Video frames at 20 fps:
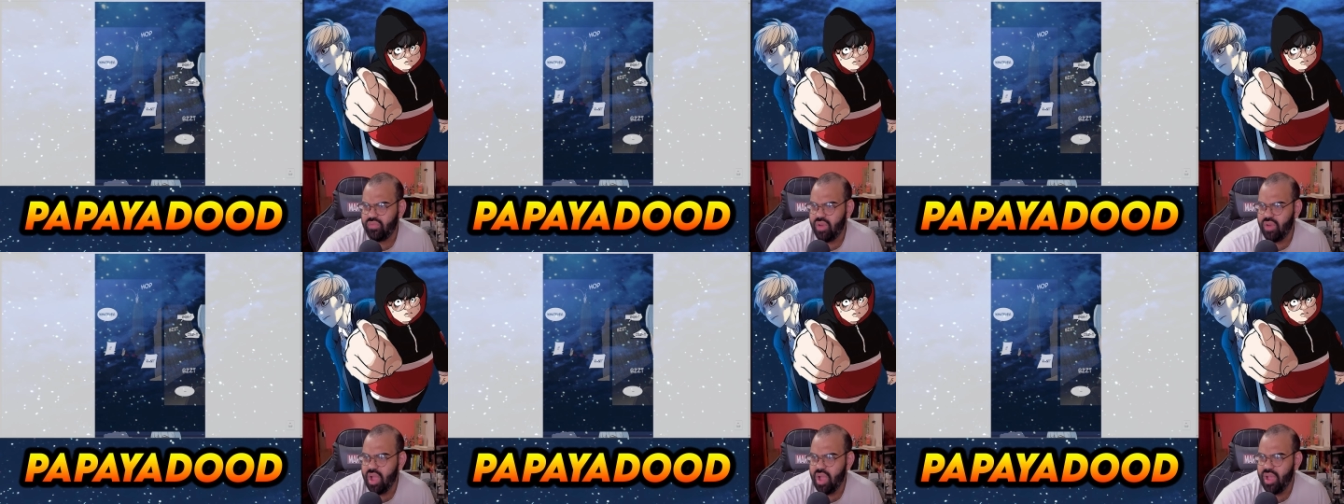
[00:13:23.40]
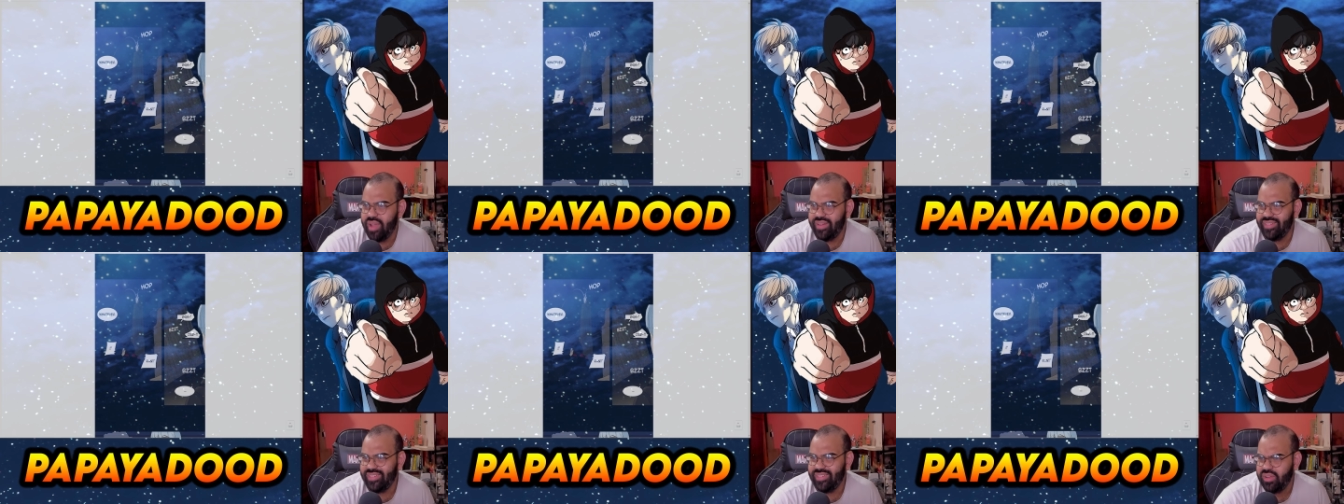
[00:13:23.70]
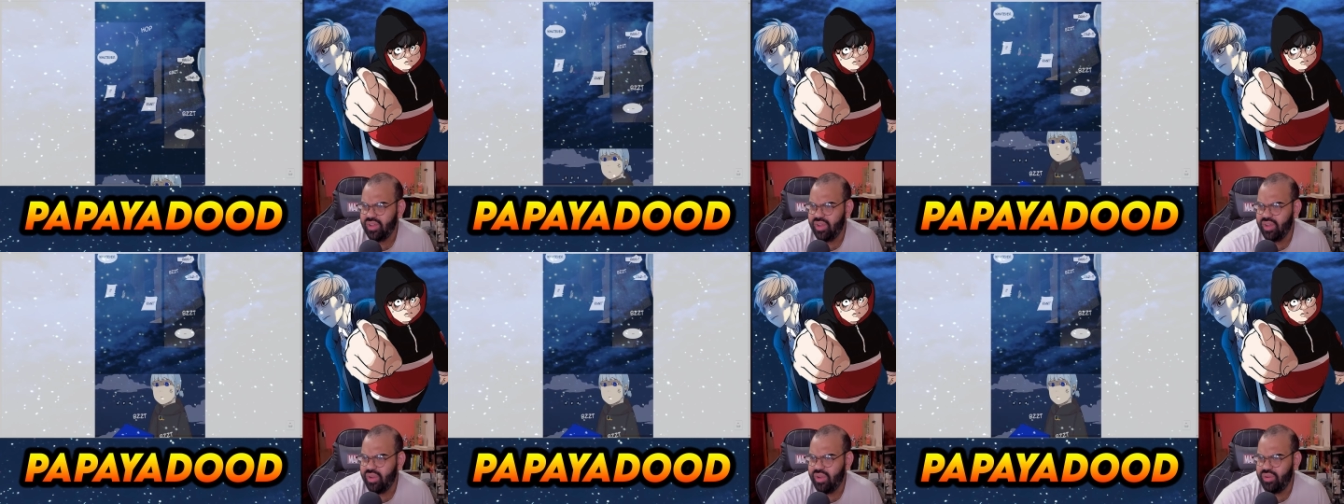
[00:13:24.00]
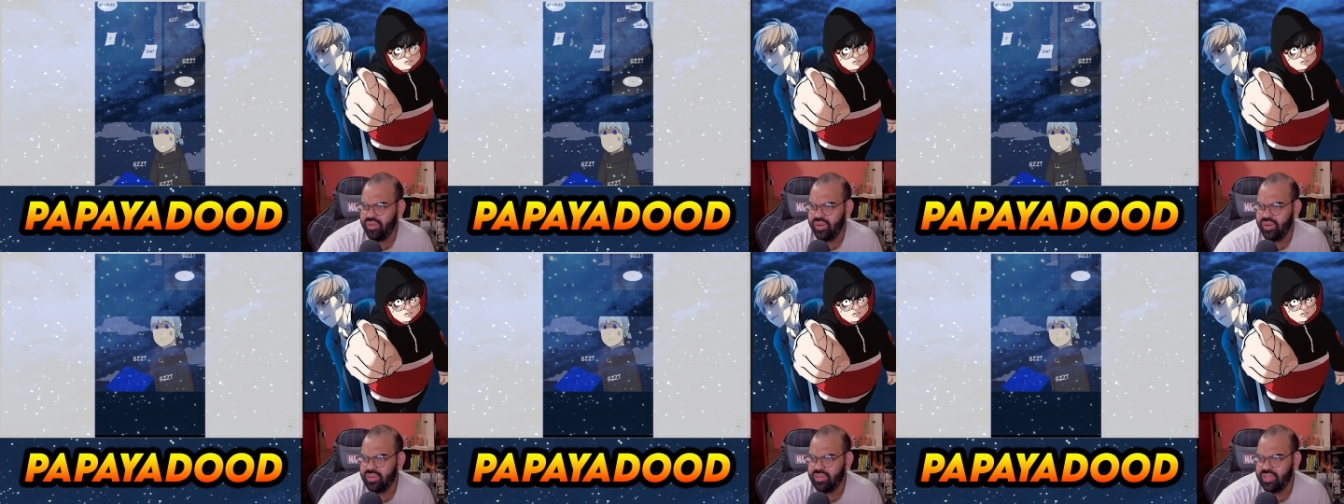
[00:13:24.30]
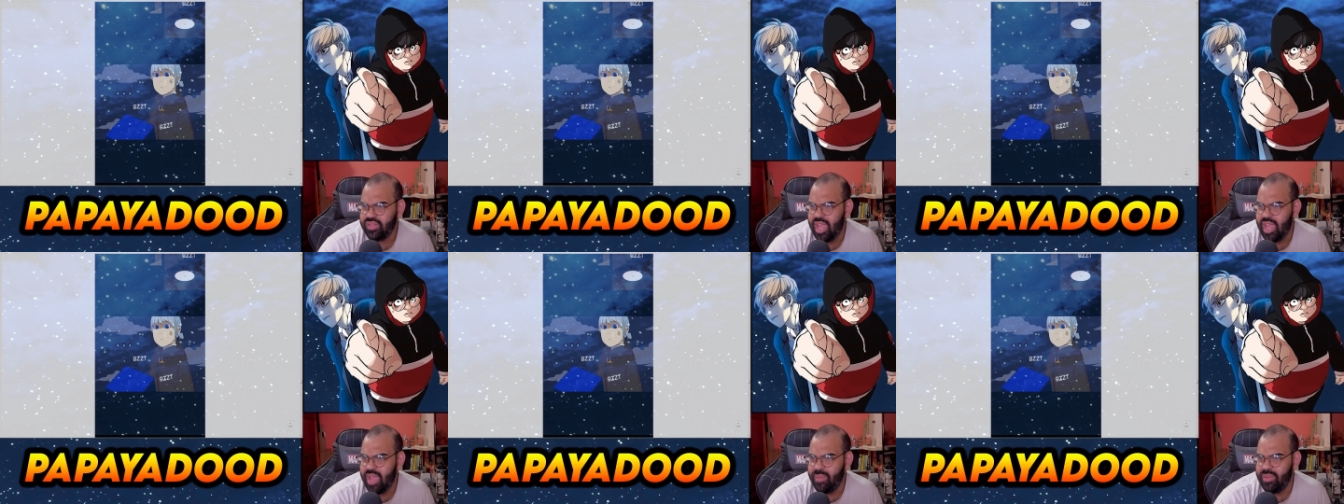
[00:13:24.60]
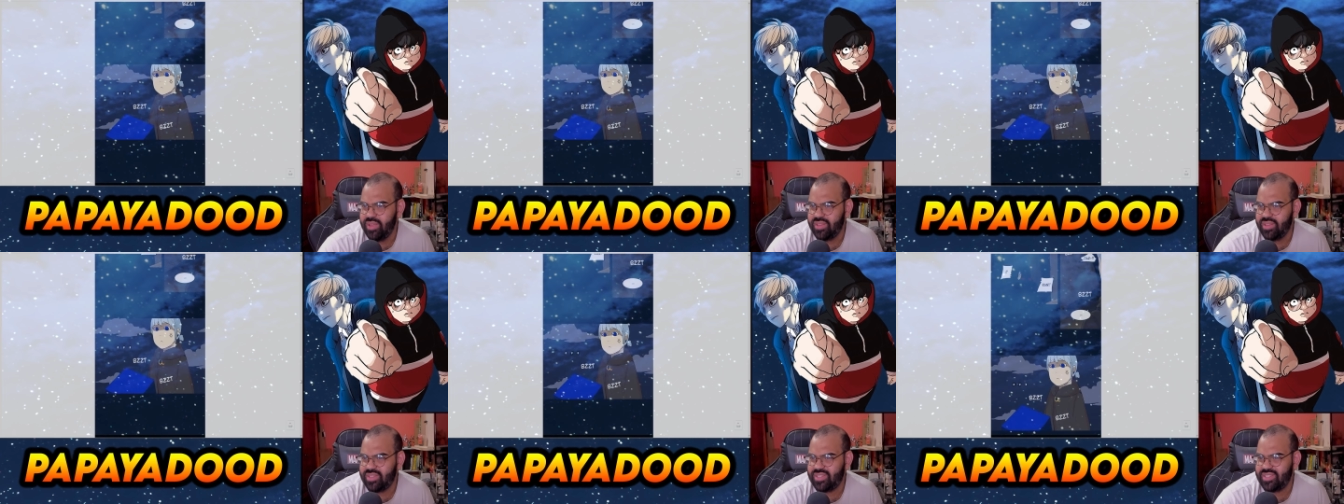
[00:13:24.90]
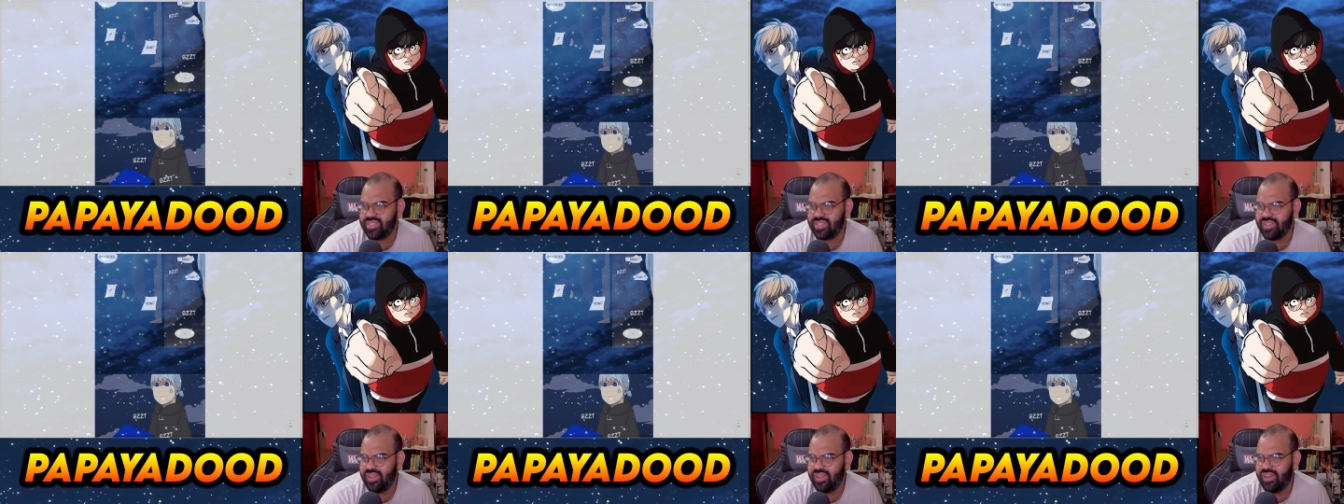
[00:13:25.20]
Ran. Oh, damn
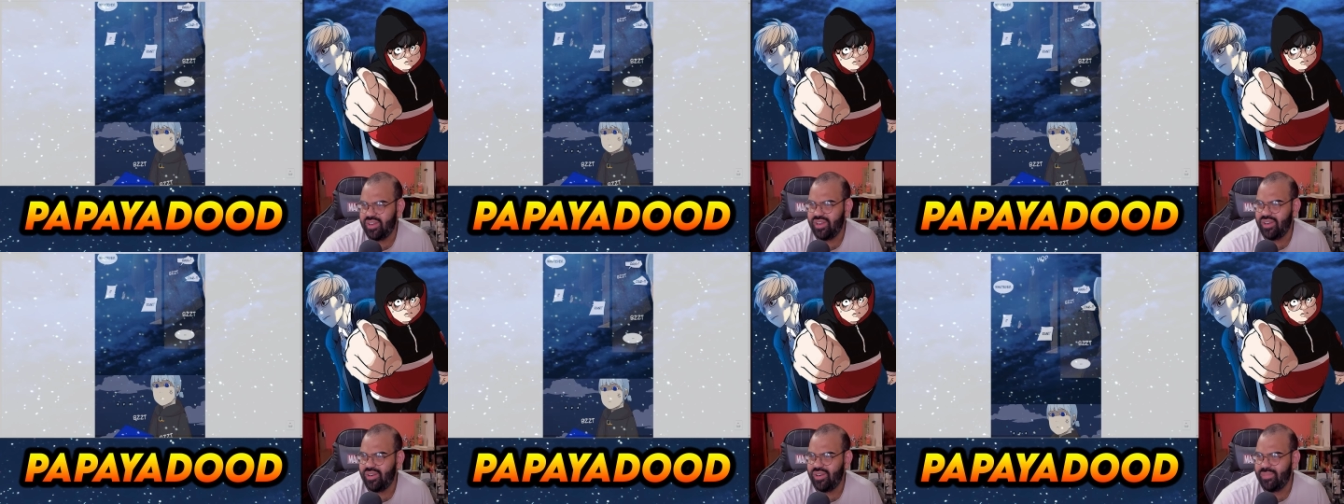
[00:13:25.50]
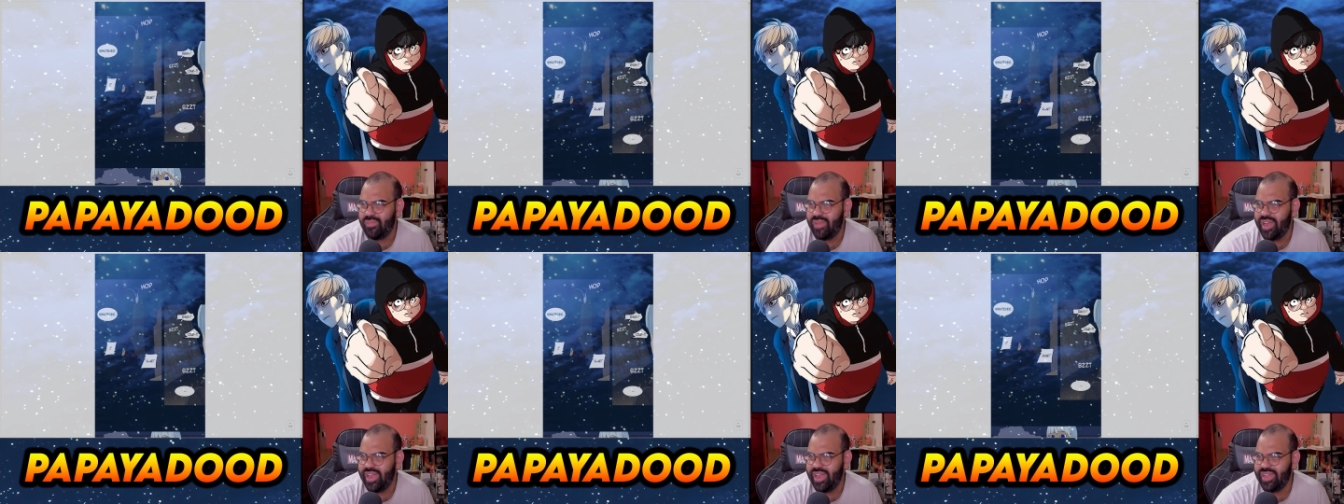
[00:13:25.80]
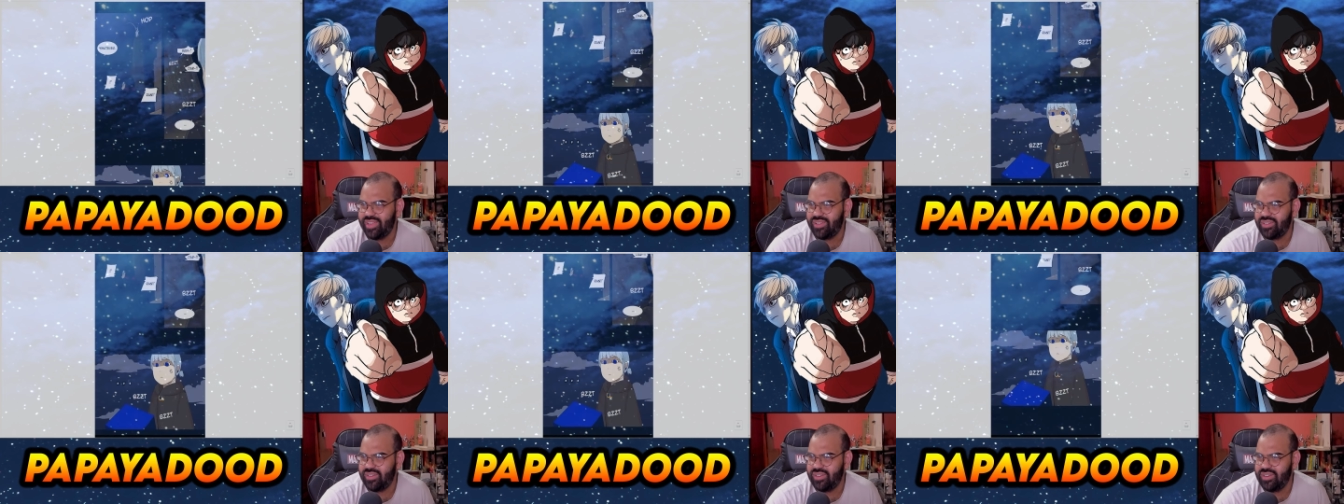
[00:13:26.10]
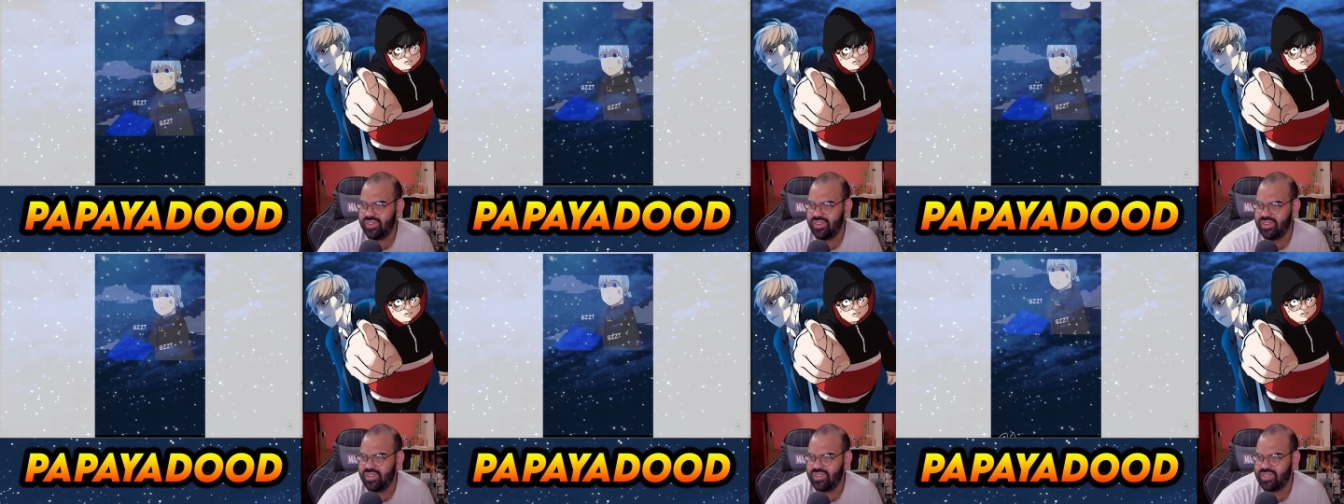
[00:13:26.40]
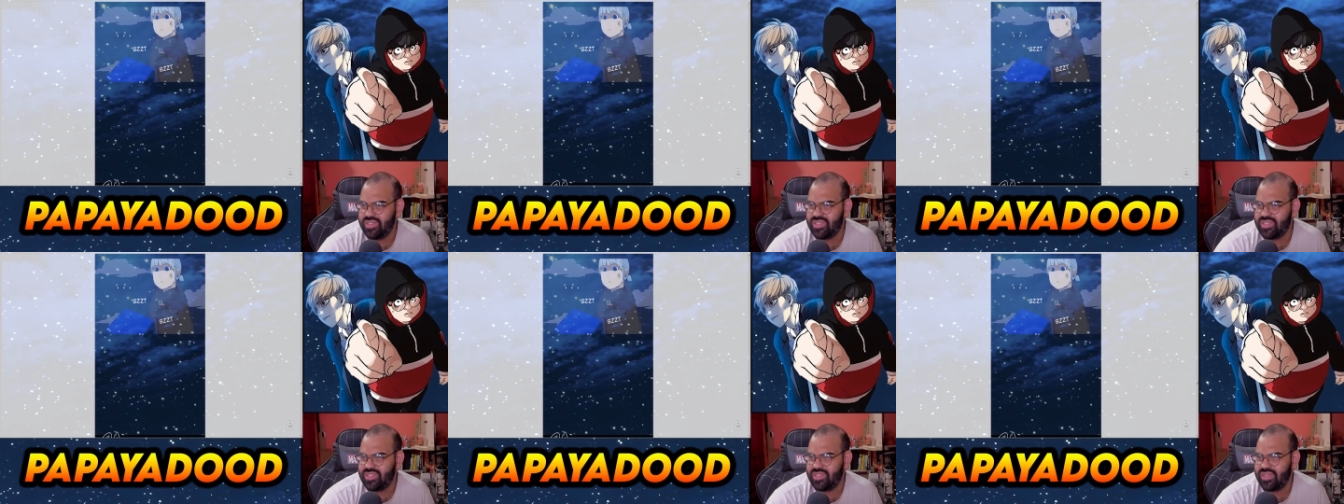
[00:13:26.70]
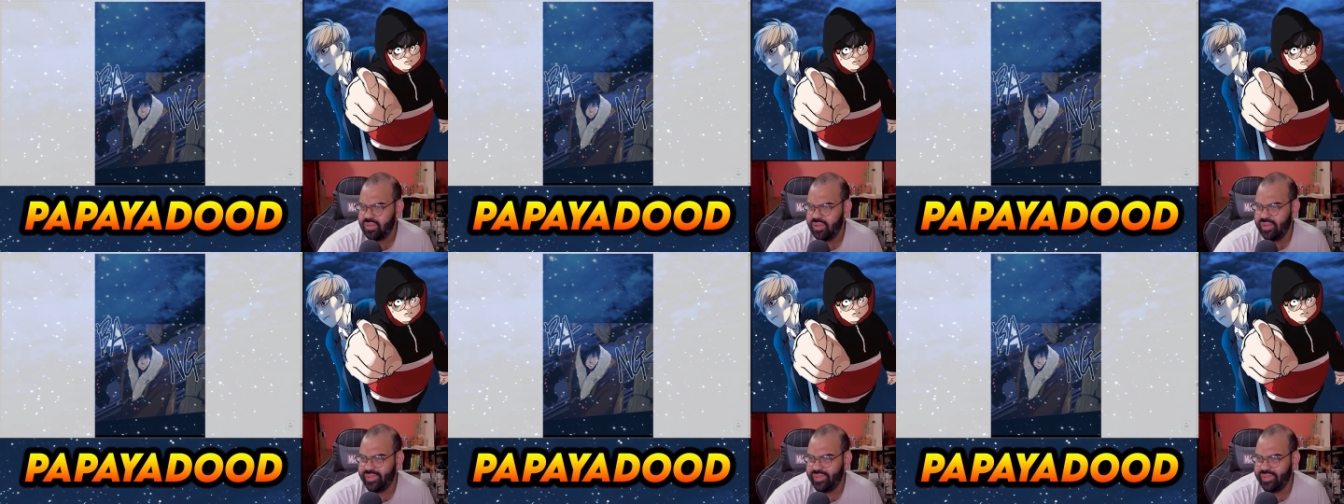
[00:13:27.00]
it. Oh, my goodness.